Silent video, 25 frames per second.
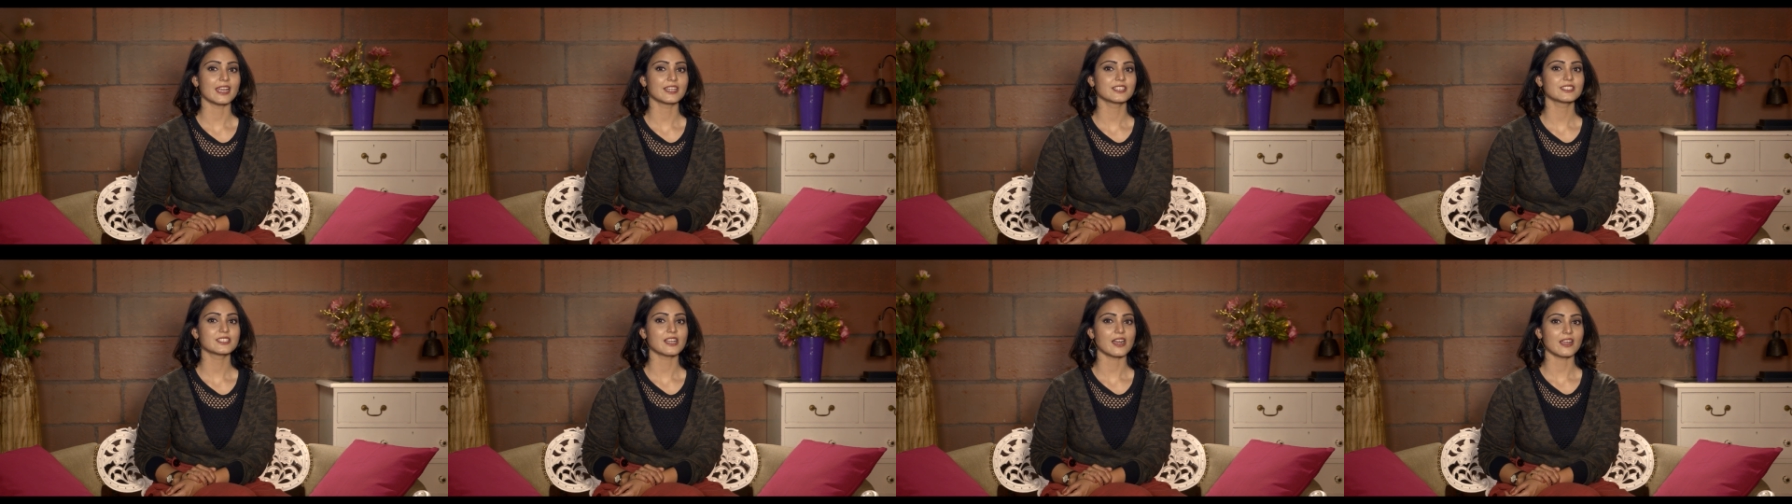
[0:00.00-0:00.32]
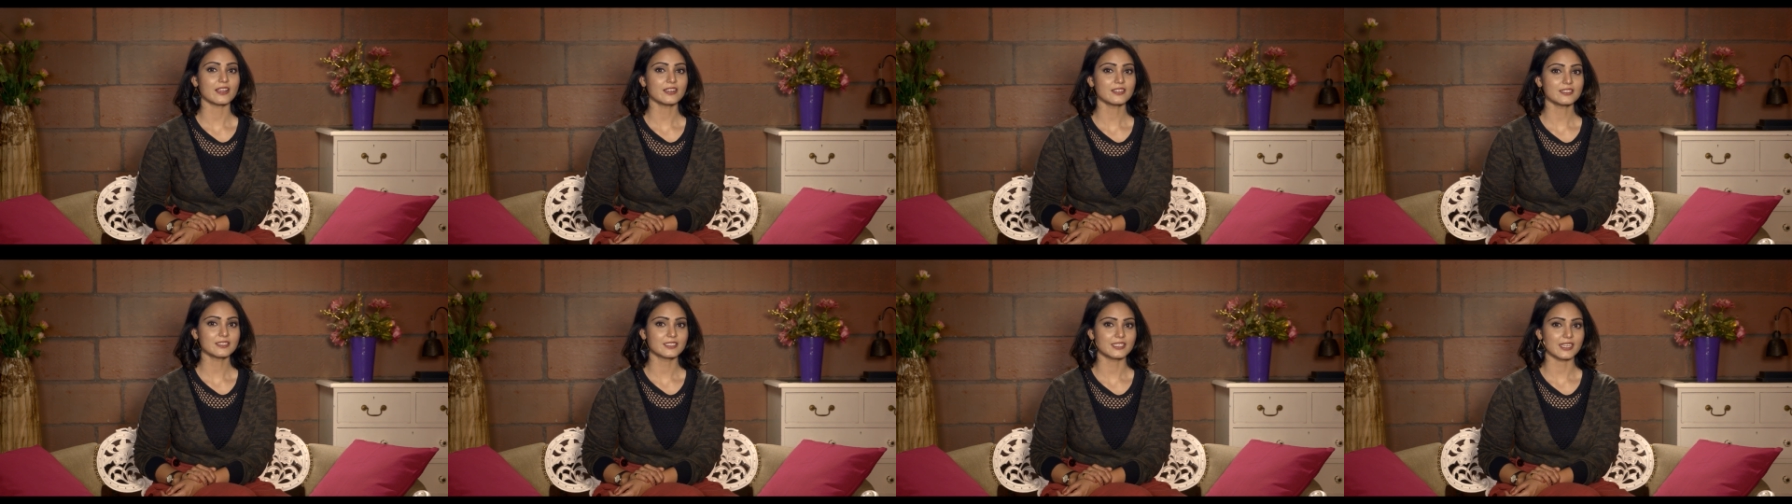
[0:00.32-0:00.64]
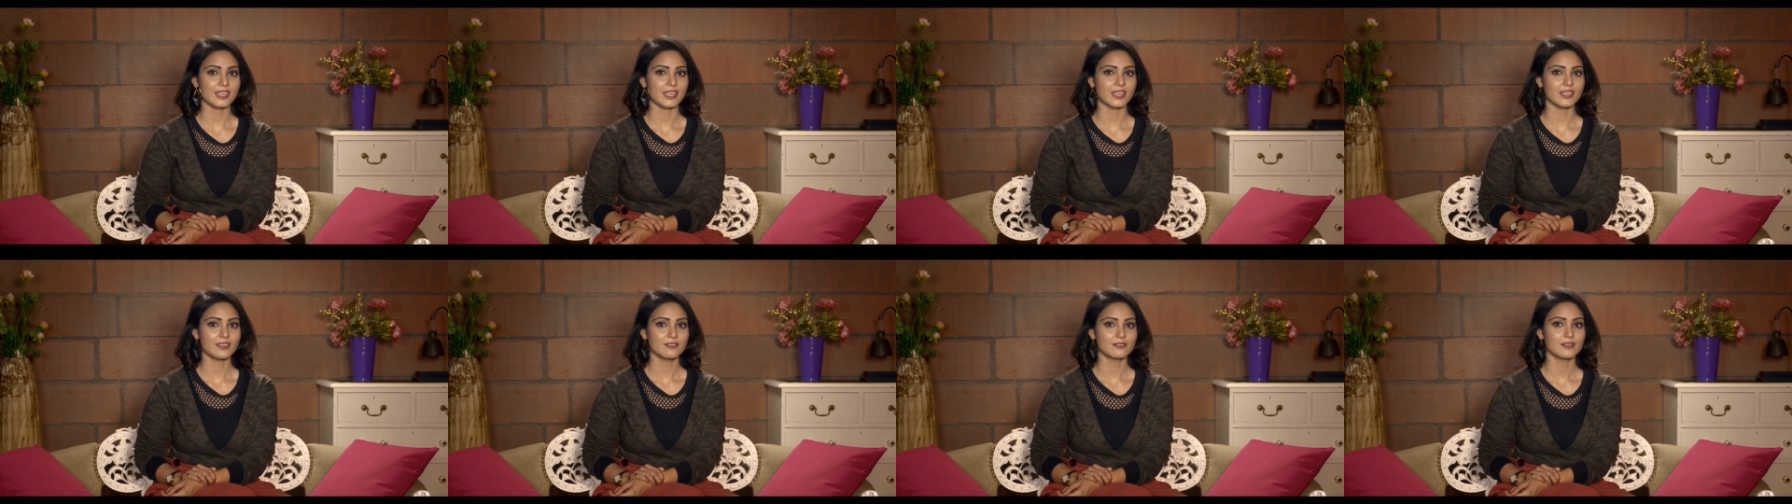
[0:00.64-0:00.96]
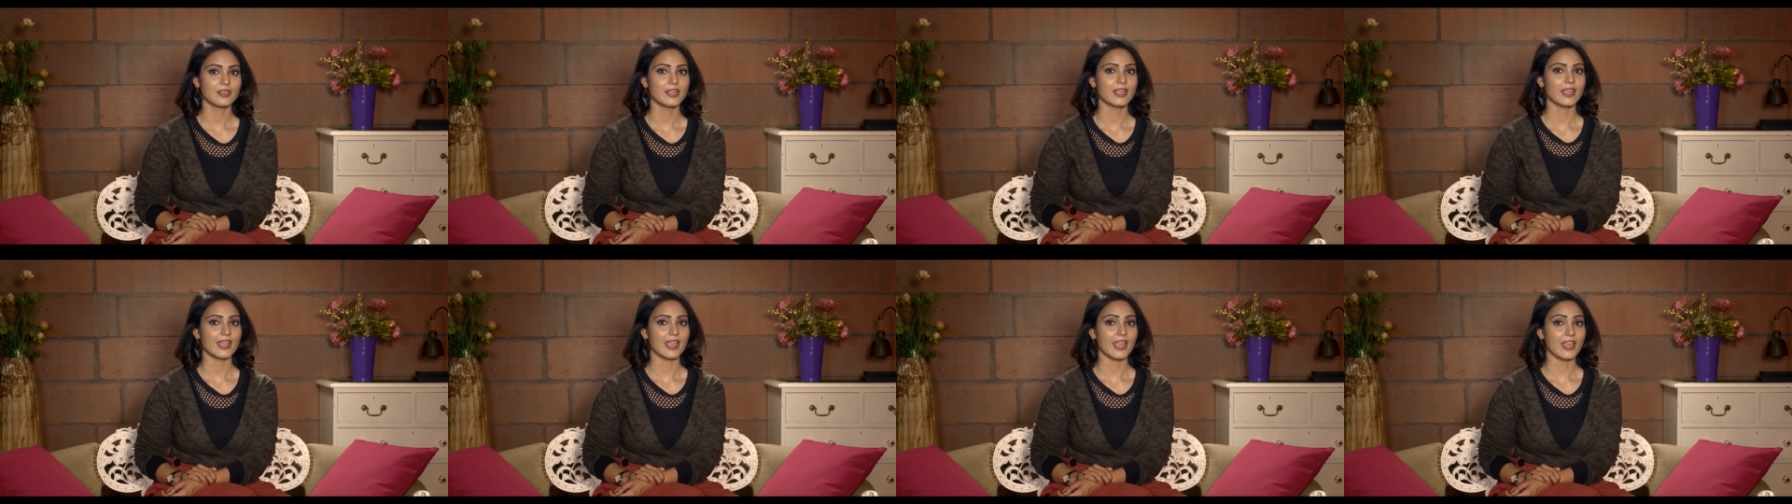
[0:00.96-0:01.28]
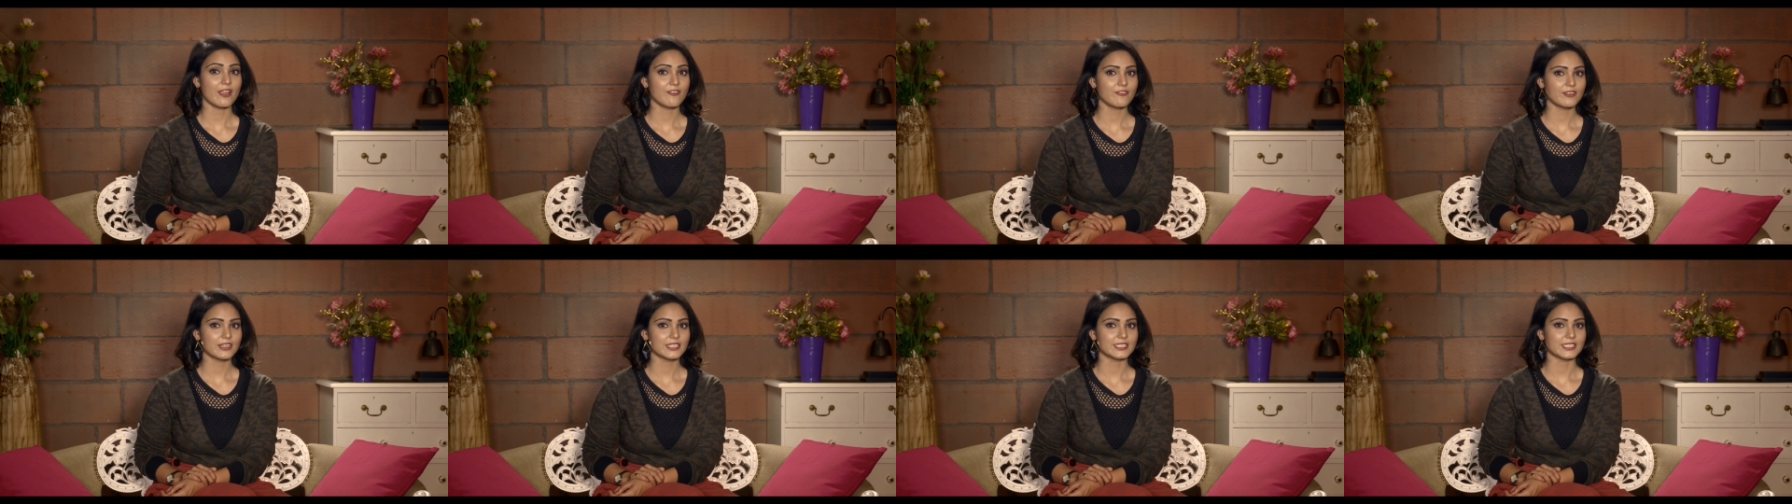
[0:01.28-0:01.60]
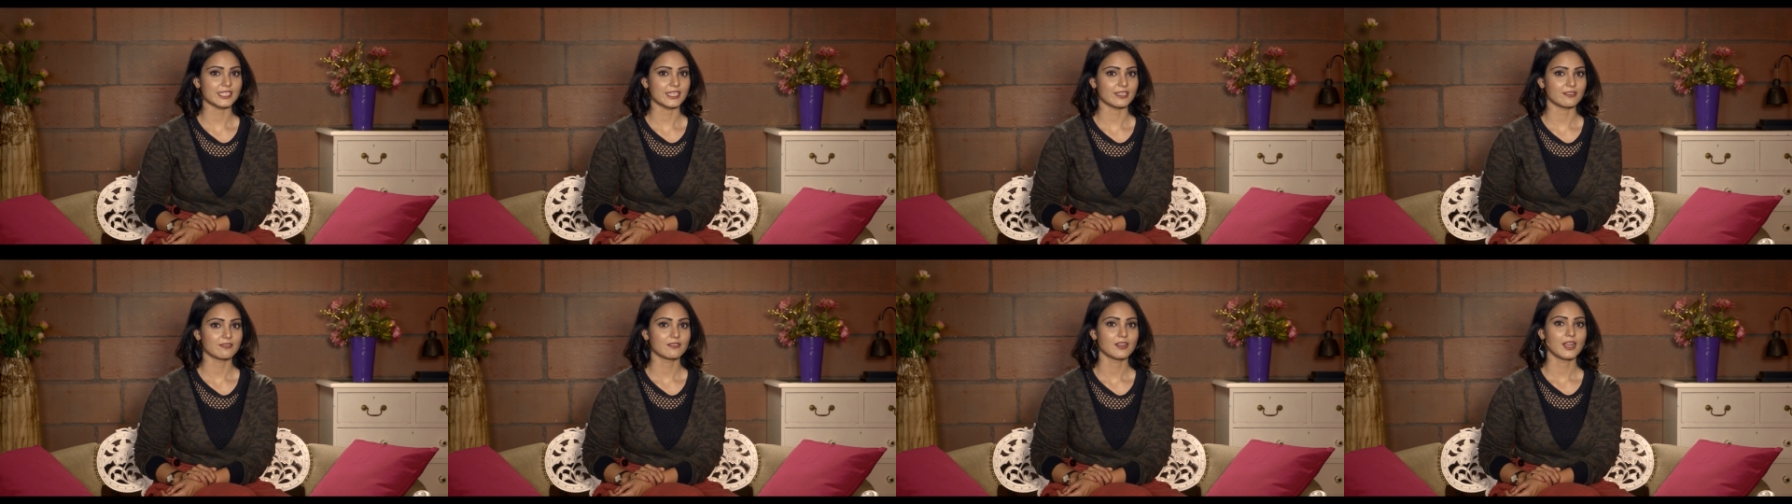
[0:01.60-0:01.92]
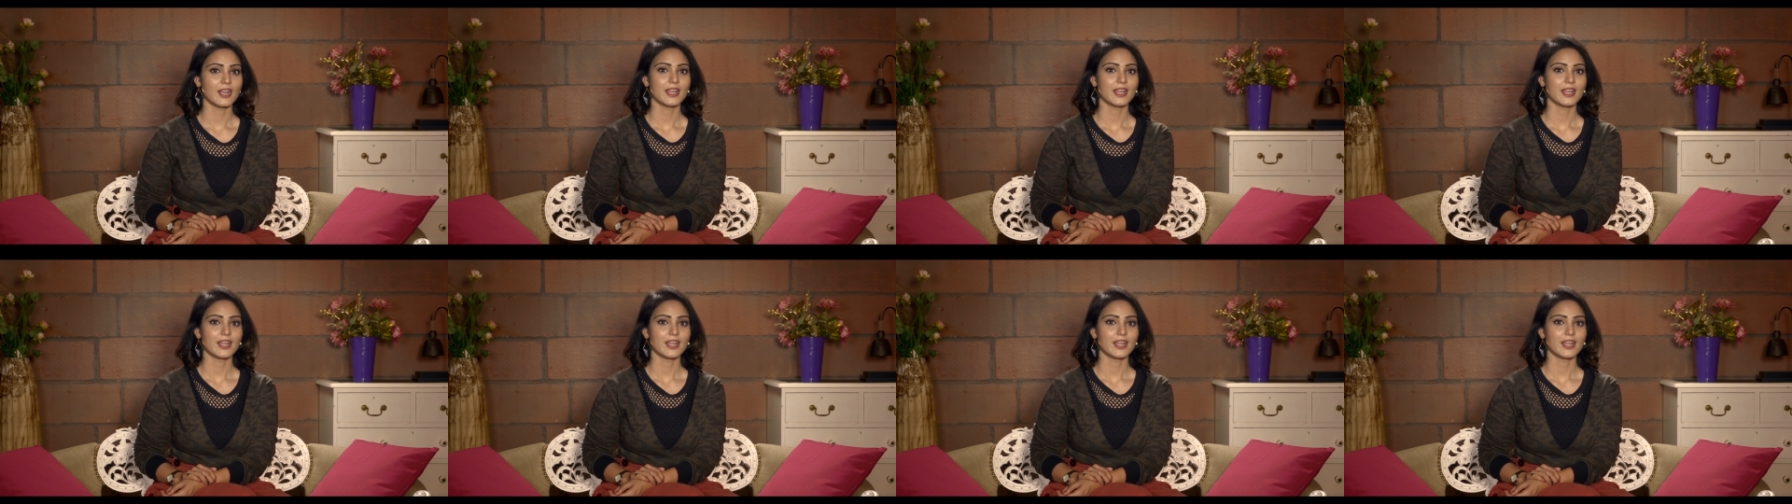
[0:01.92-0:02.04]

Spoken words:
entire day, every day,